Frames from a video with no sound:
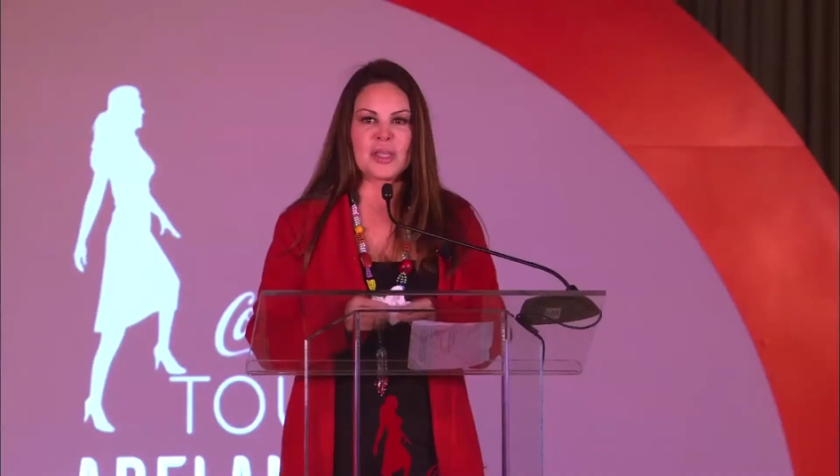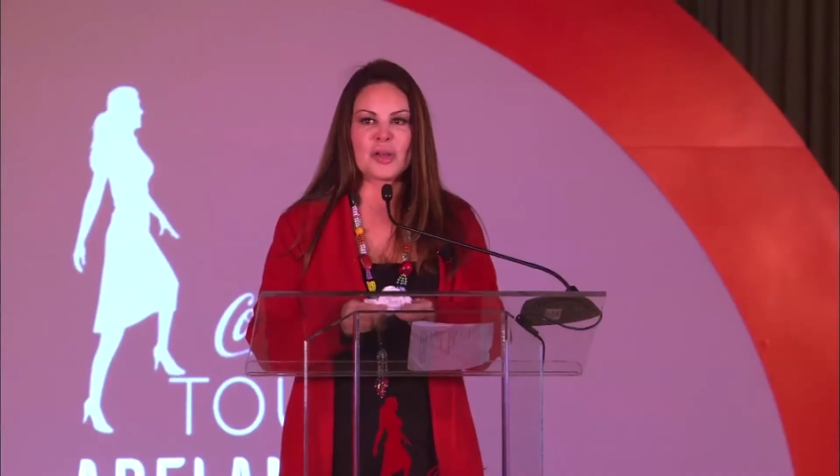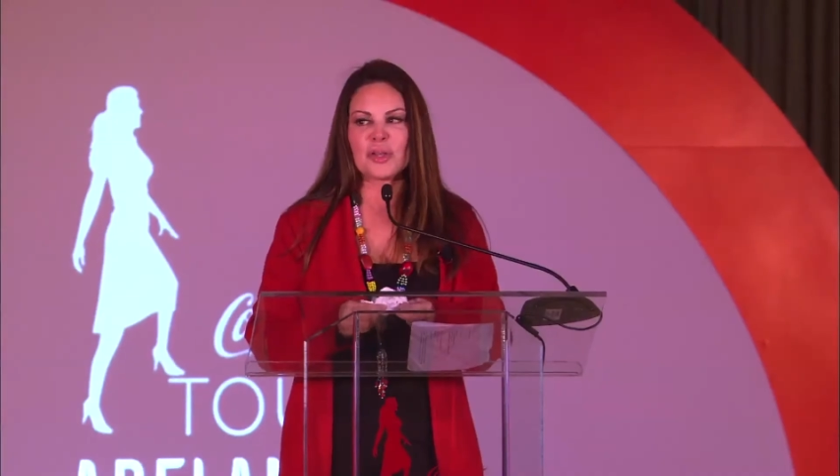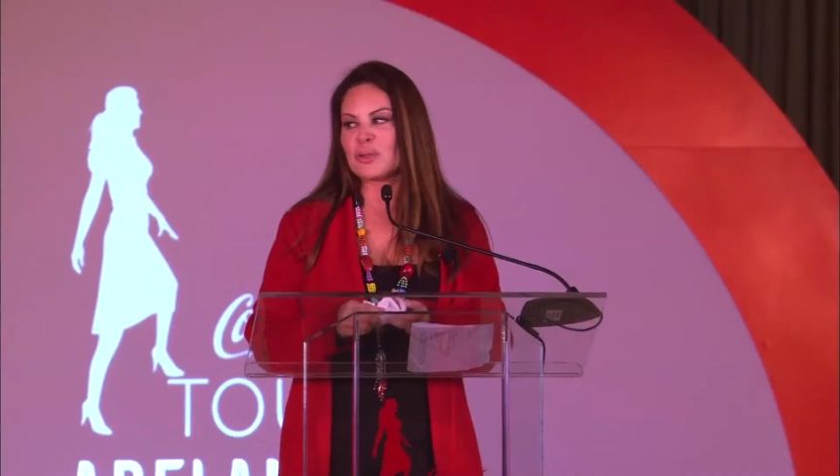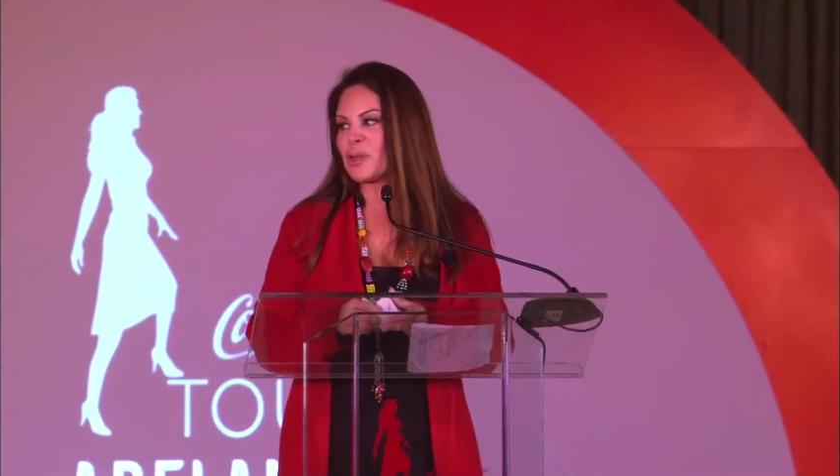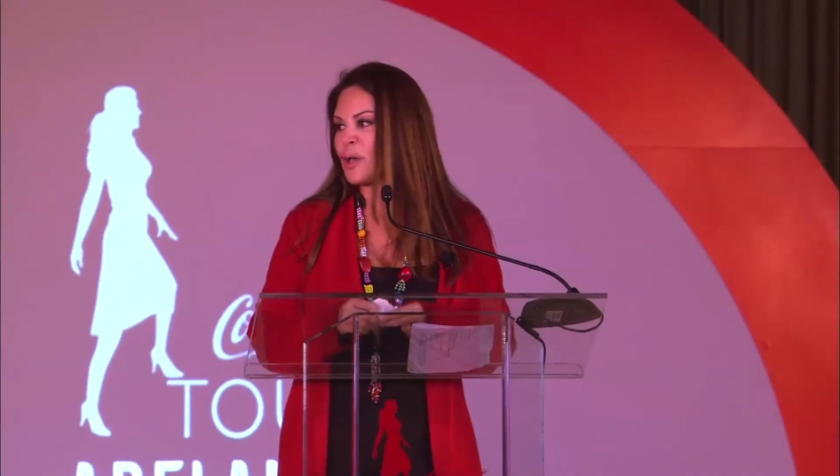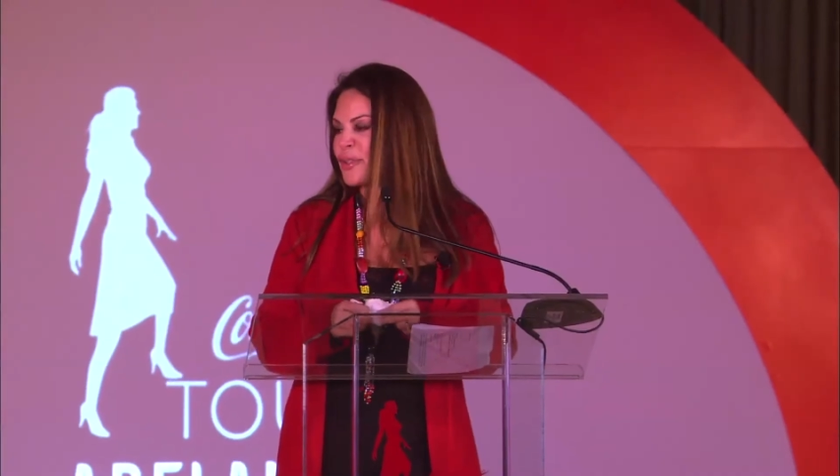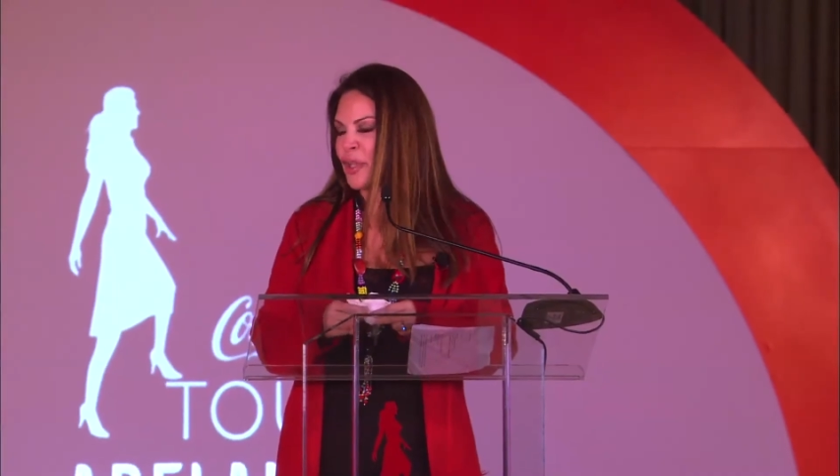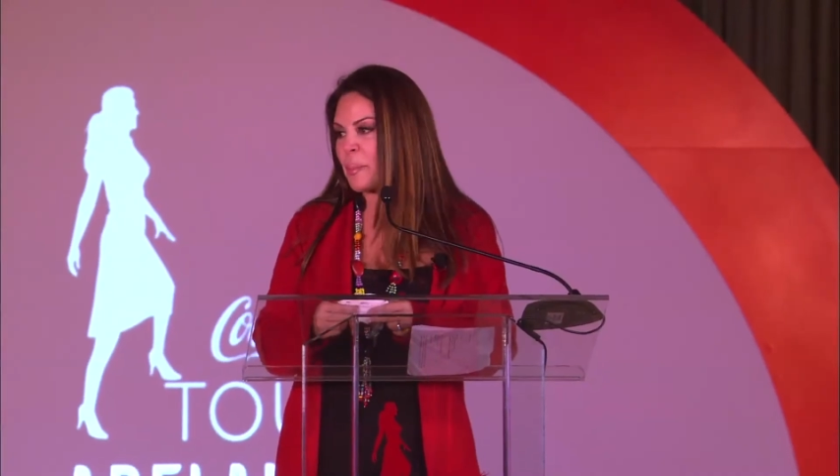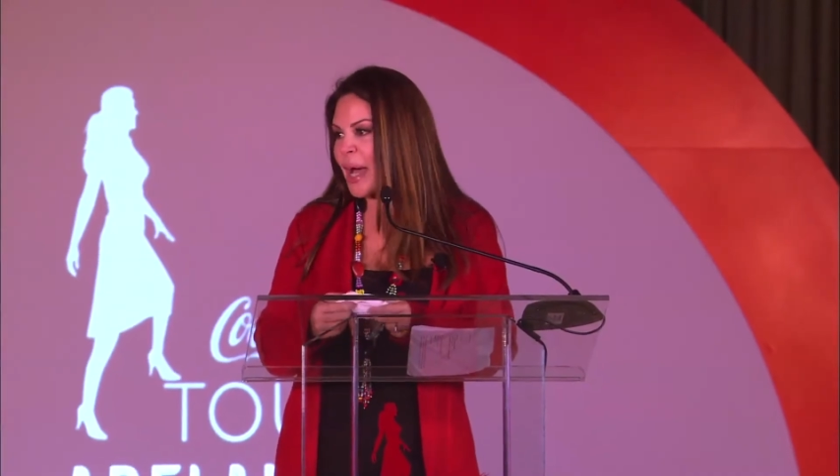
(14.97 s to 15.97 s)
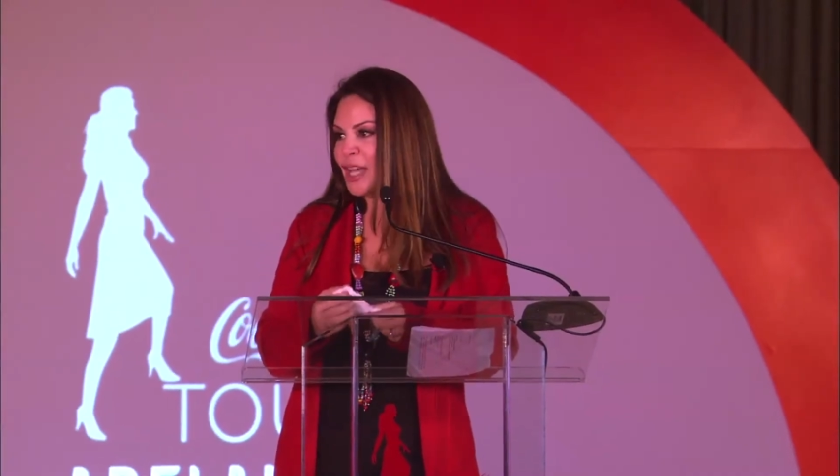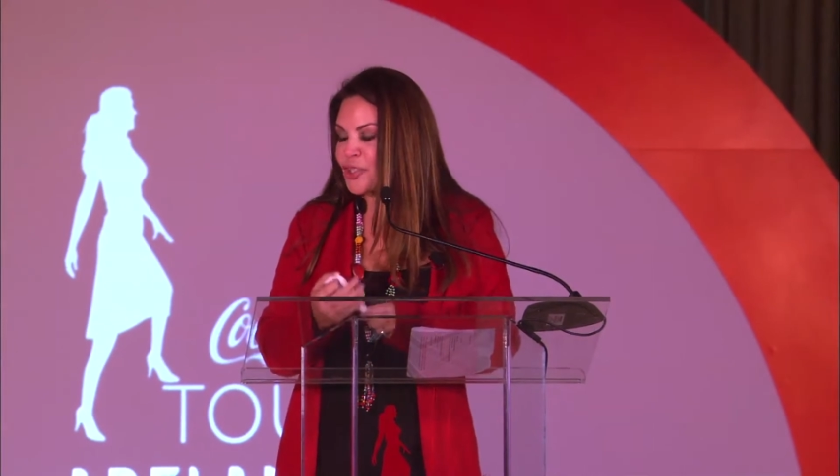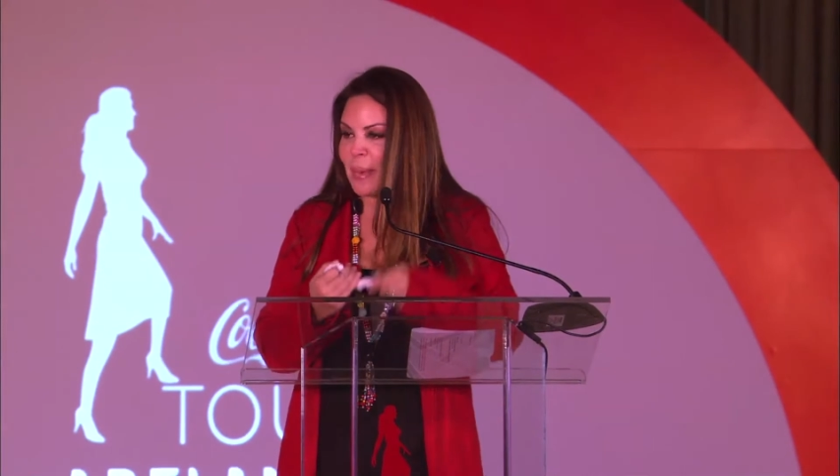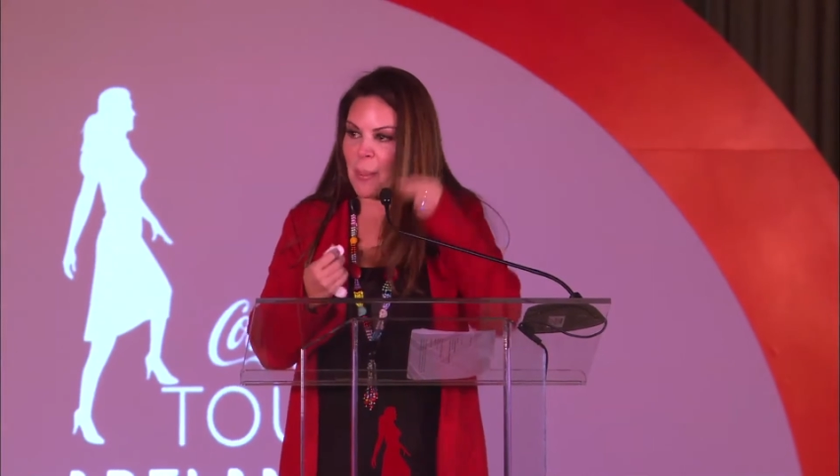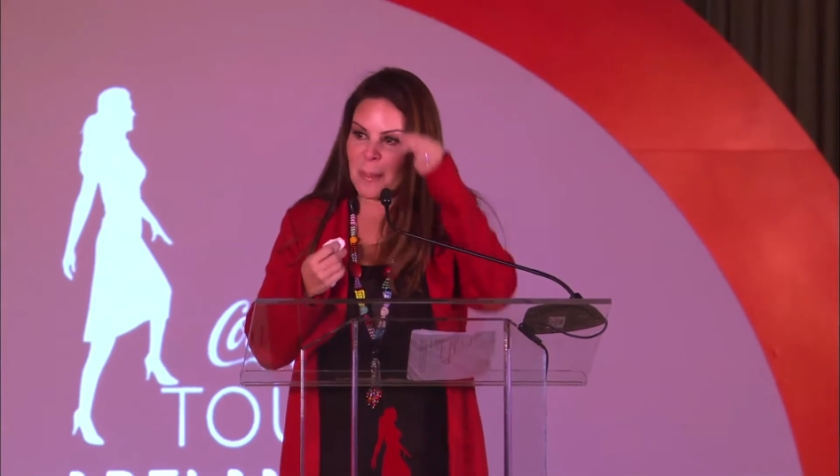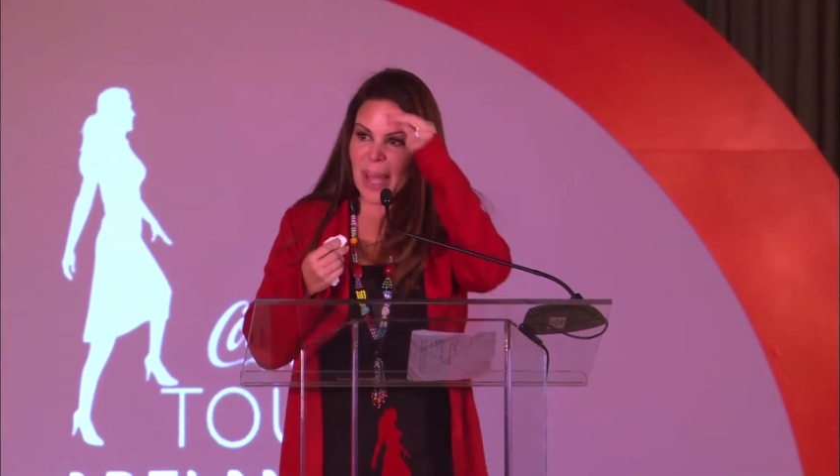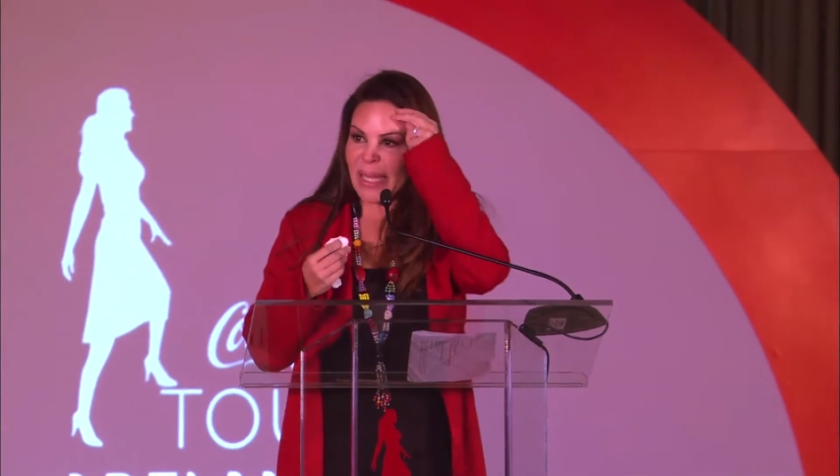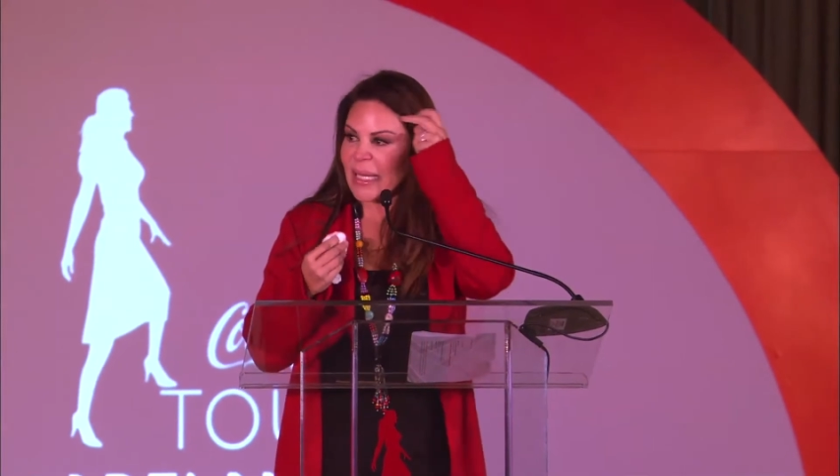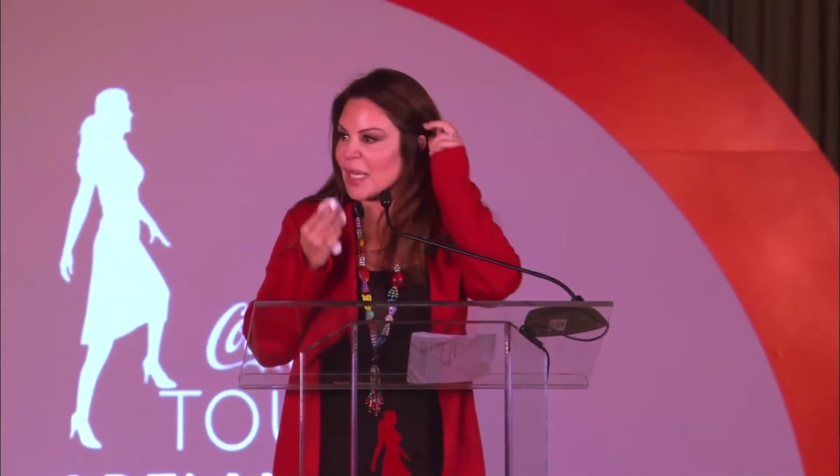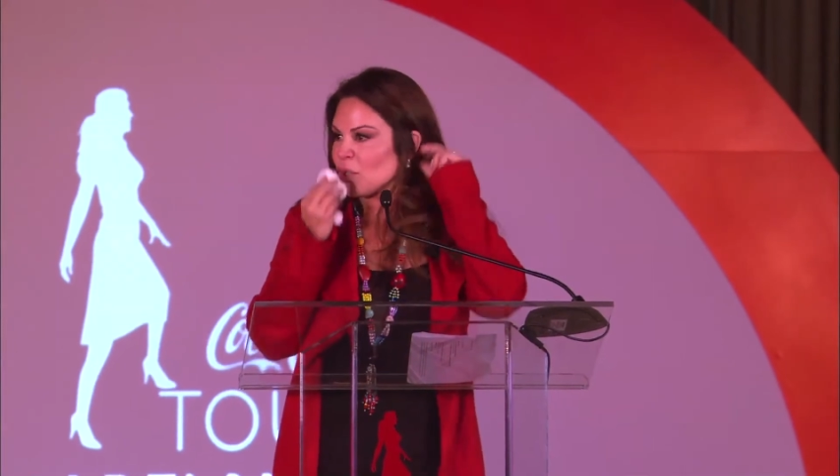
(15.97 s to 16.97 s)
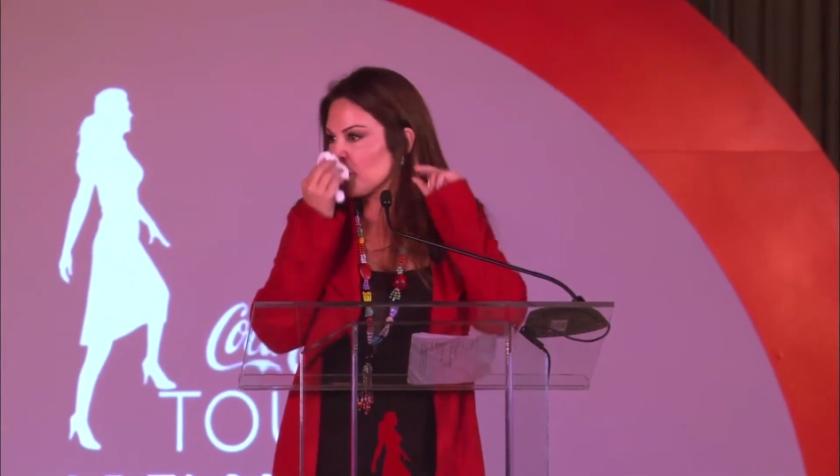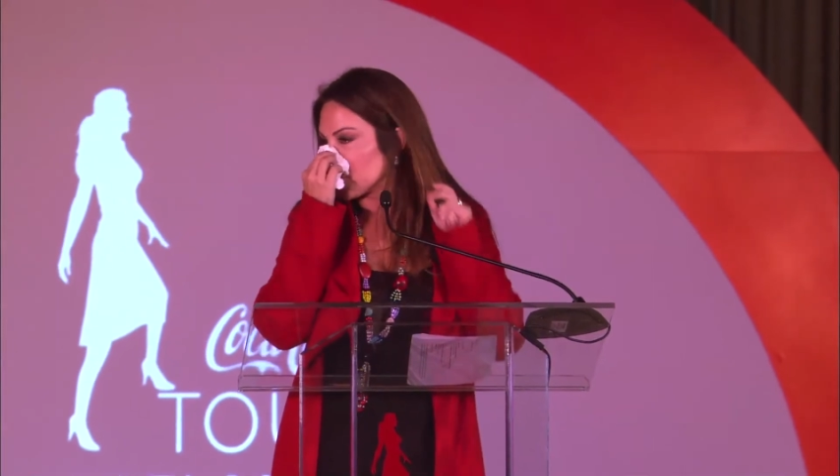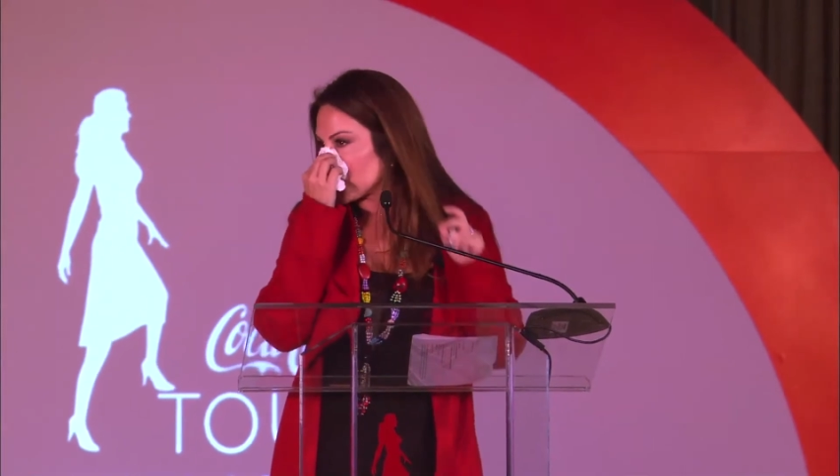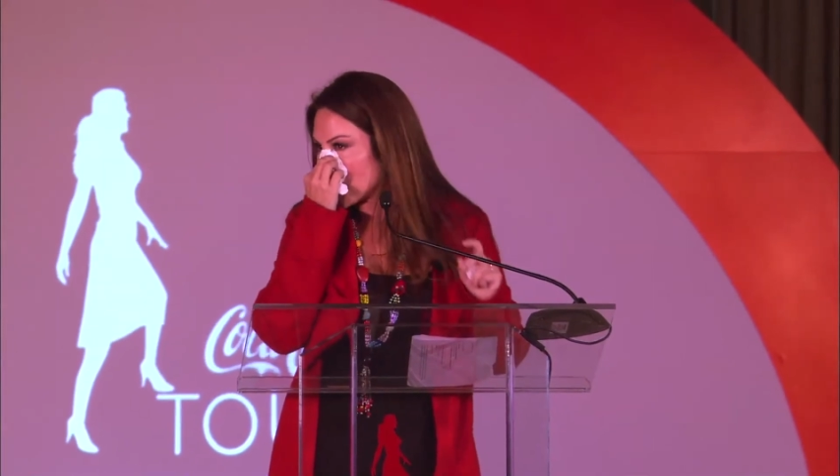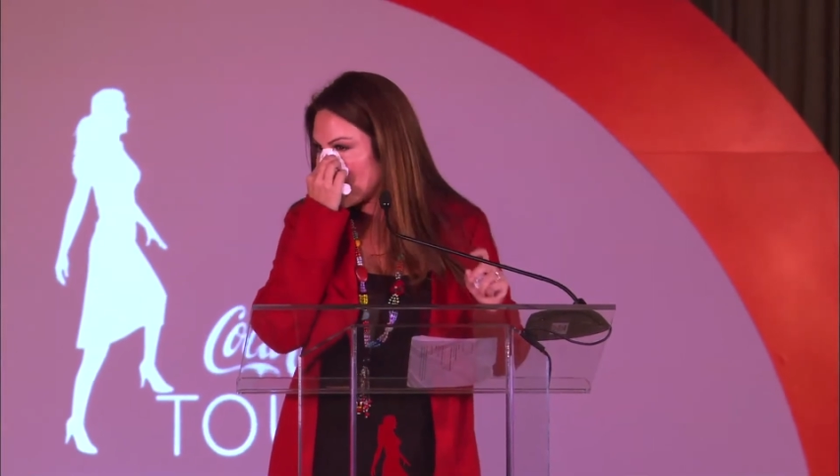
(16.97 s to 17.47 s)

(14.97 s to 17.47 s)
you know so much about money and you've learned